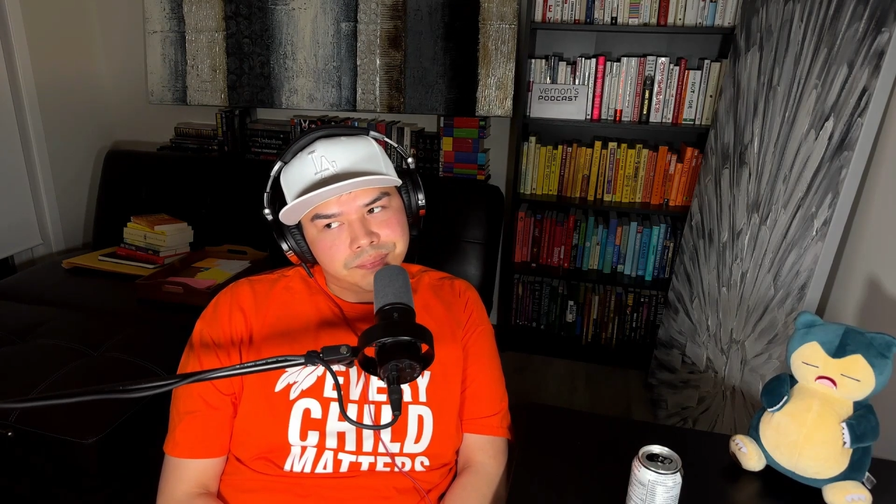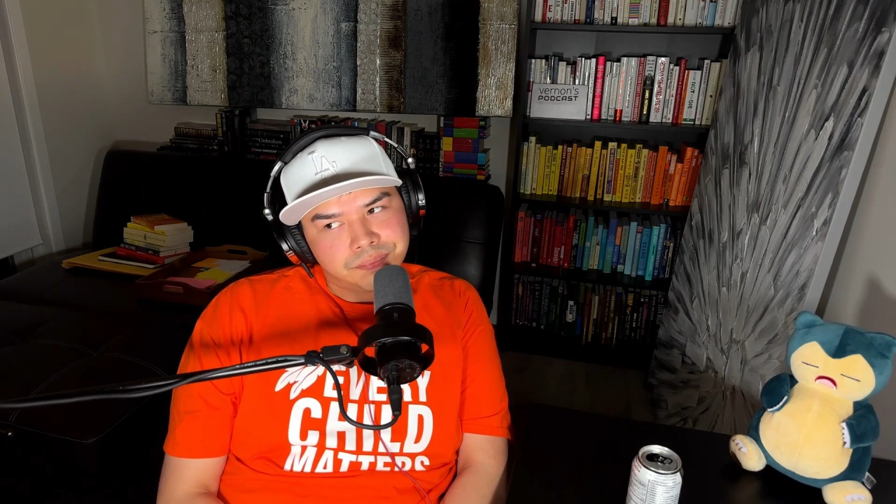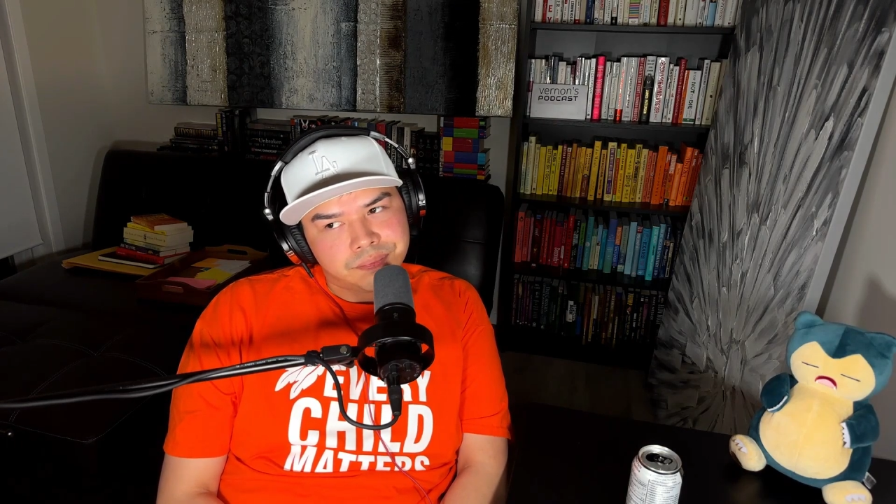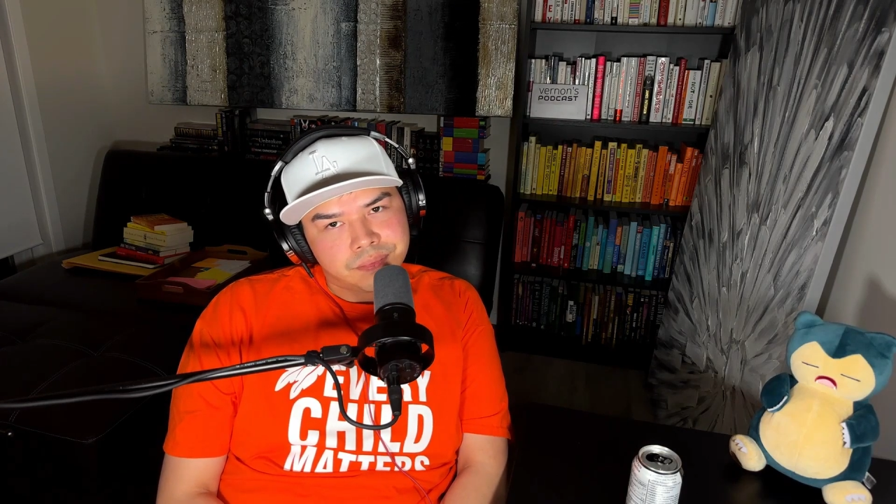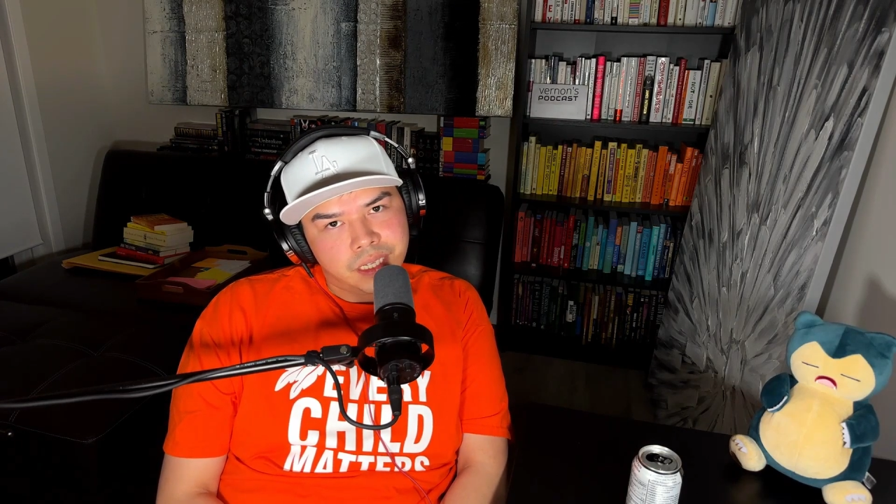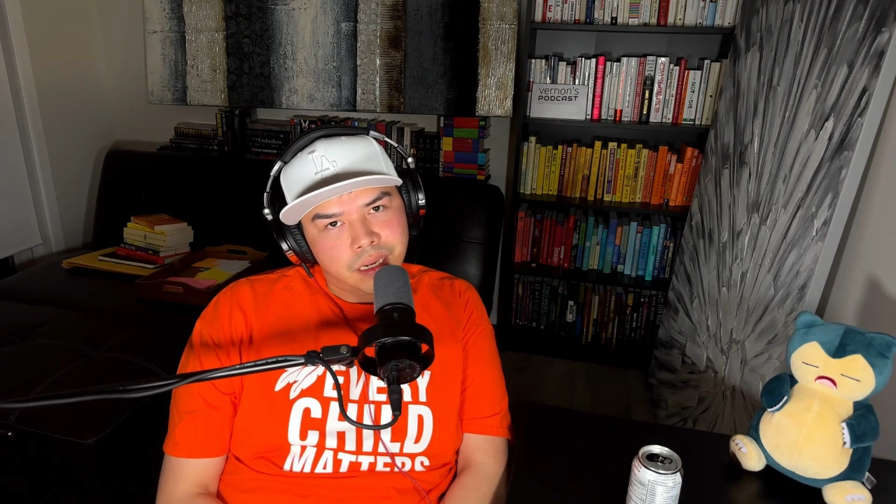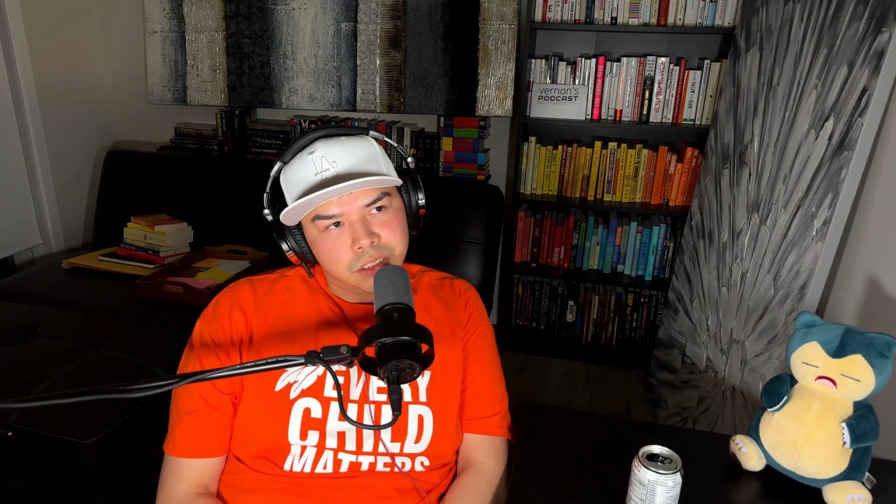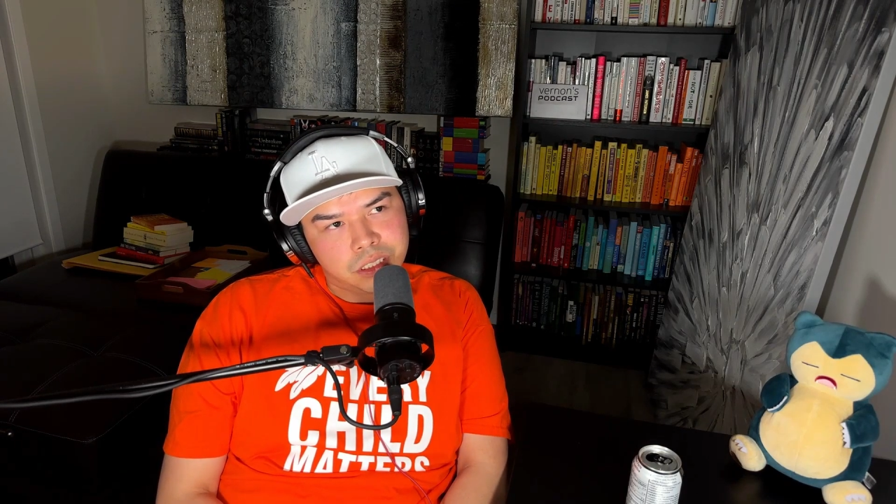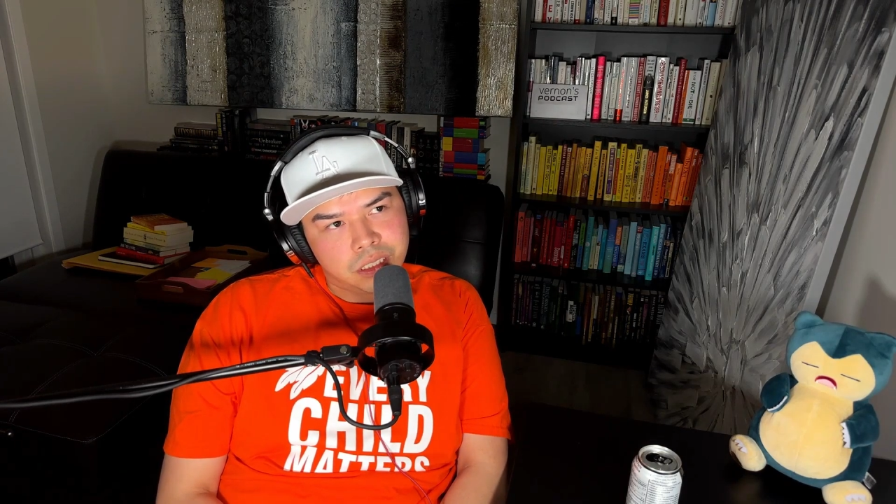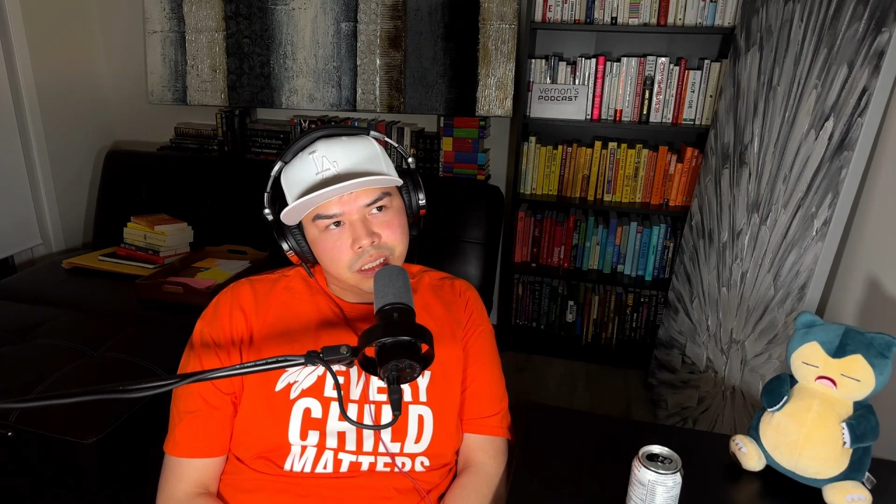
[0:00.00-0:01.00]

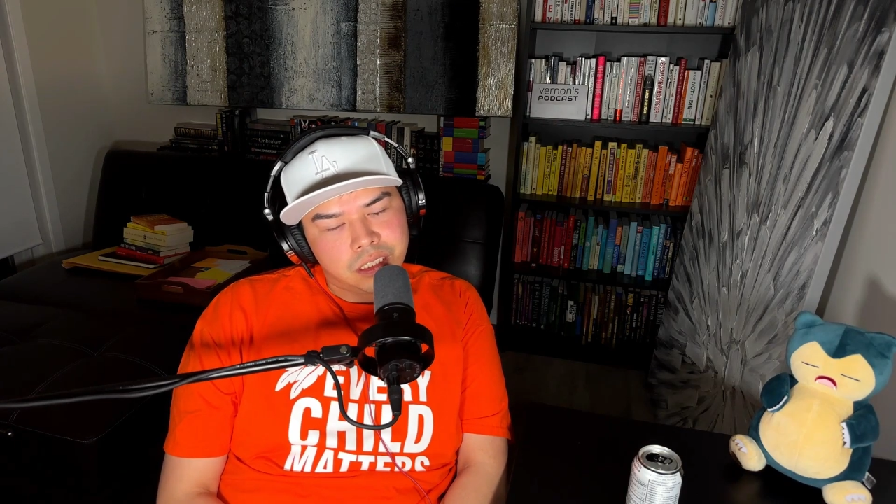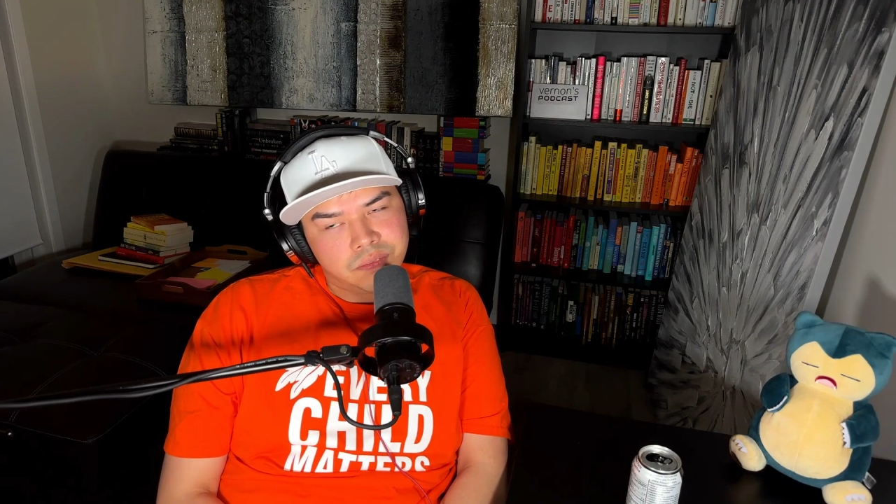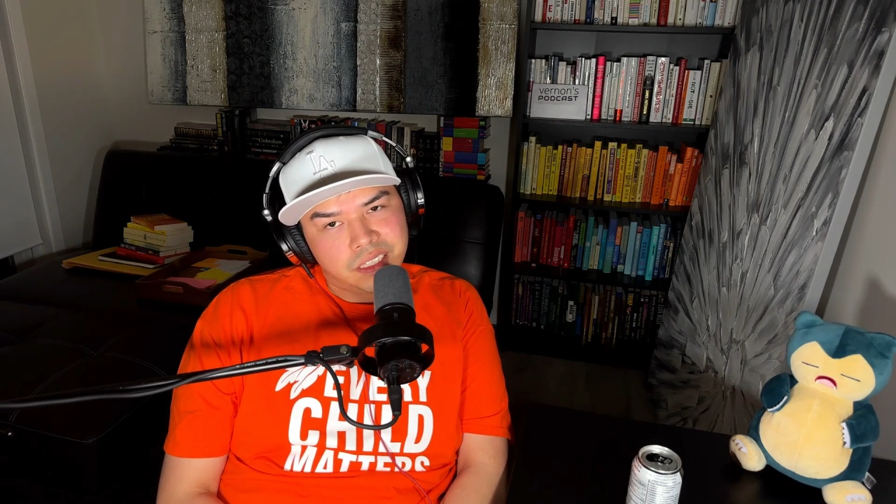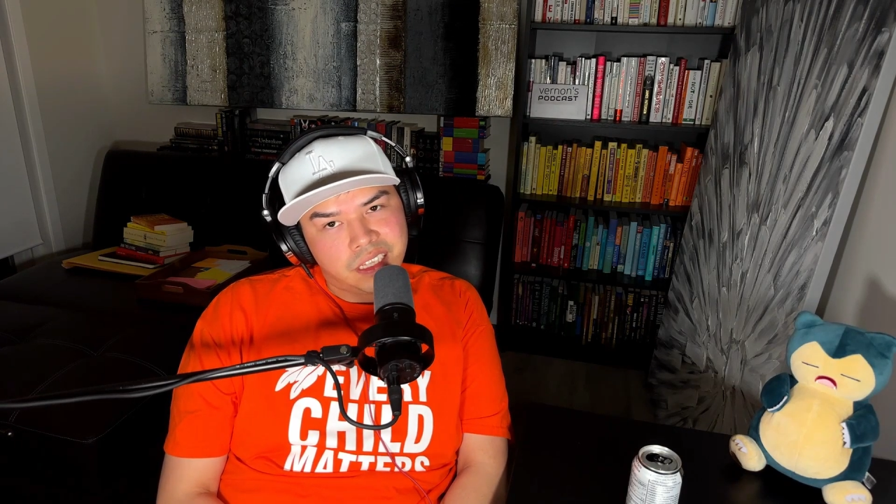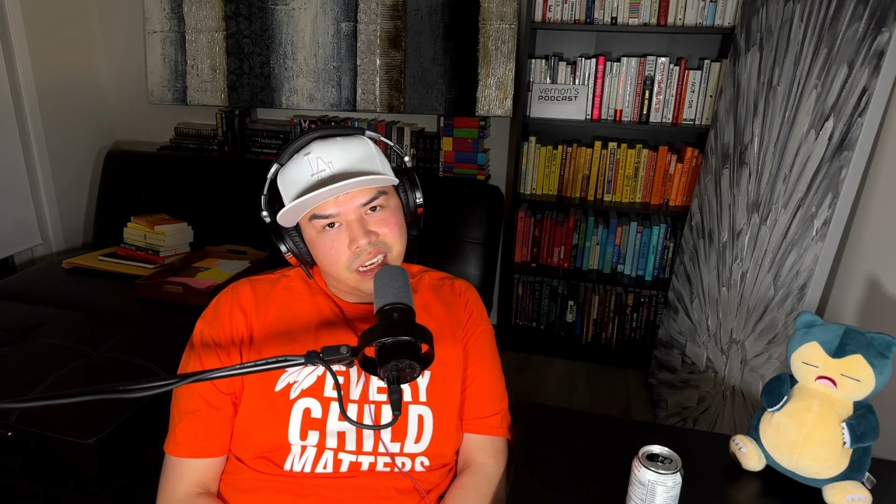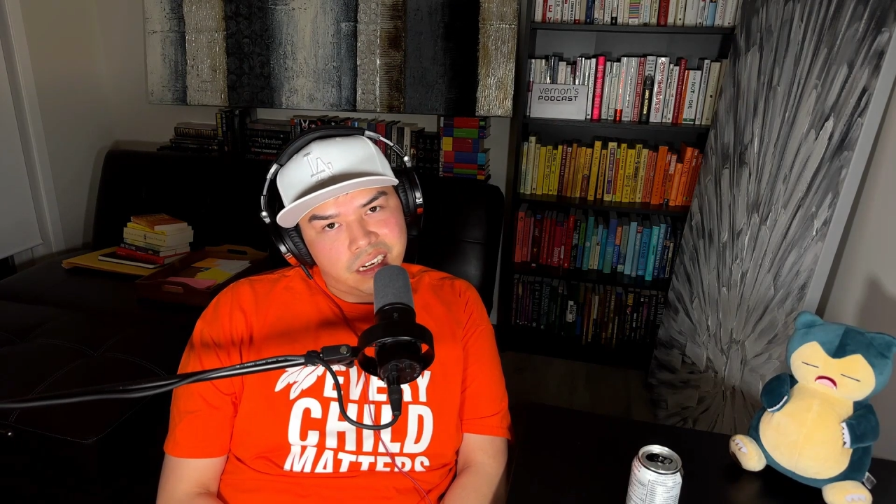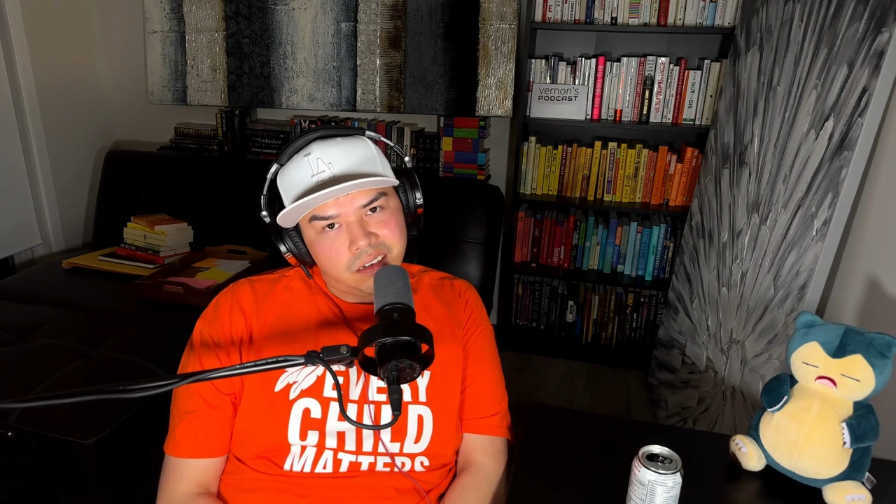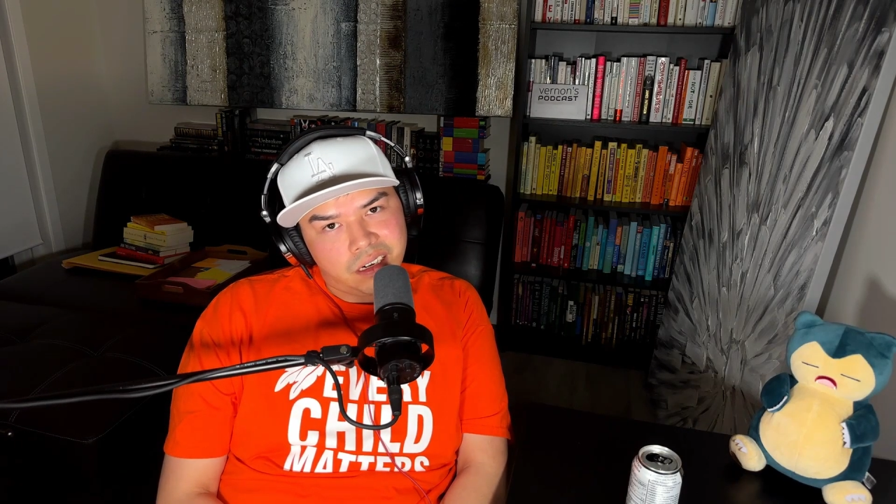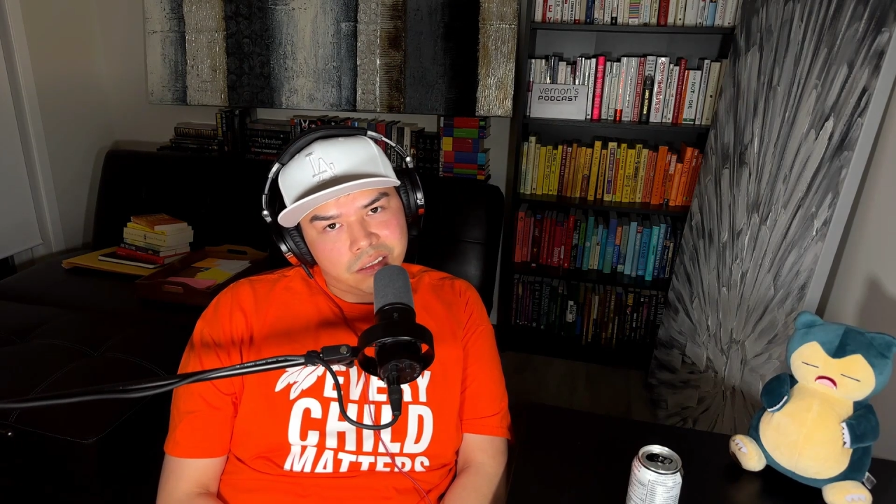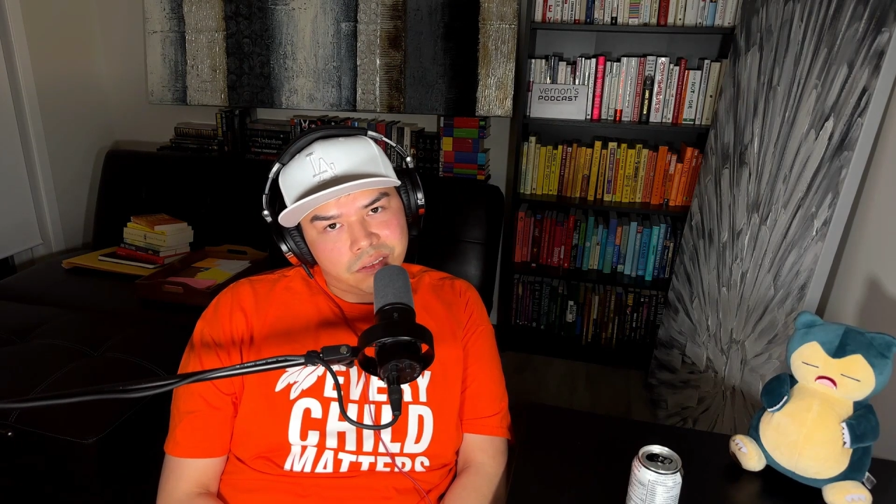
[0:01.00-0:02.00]
And I'm just going to leave it
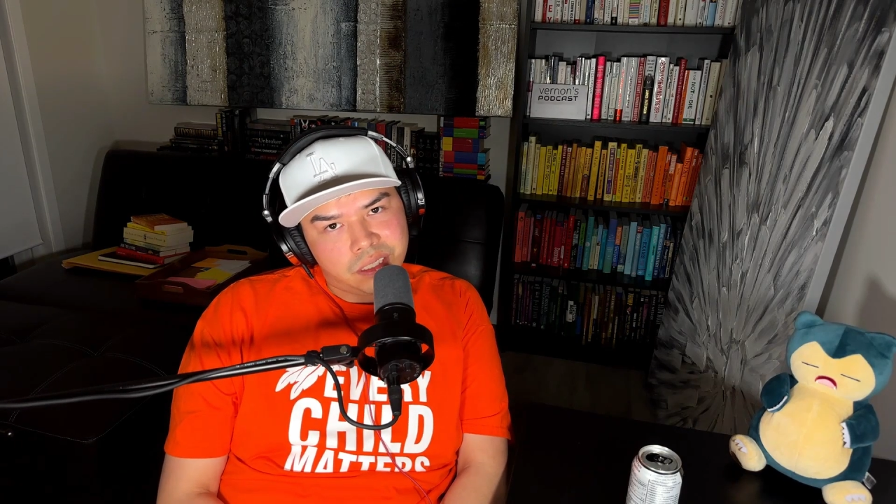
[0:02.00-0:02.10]
there.